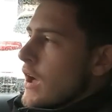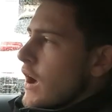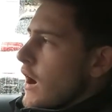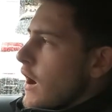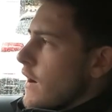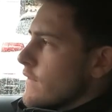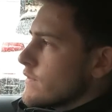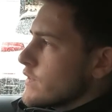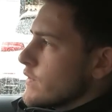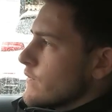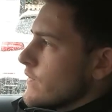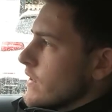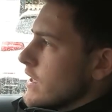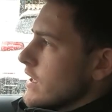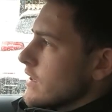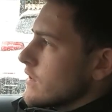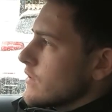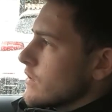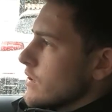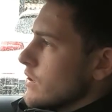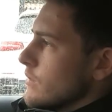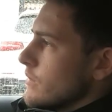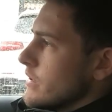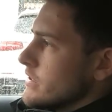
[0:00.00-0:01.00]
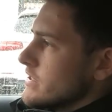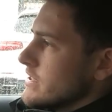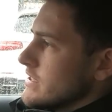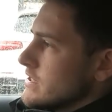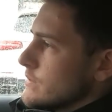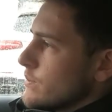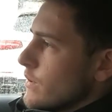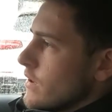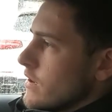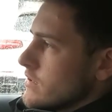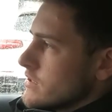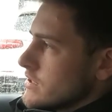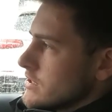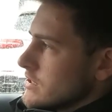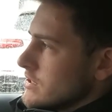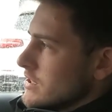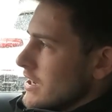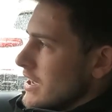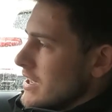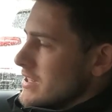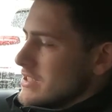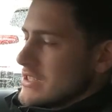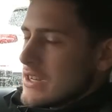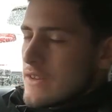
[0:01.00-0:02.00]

of the vehicle you're wishing to part exchange,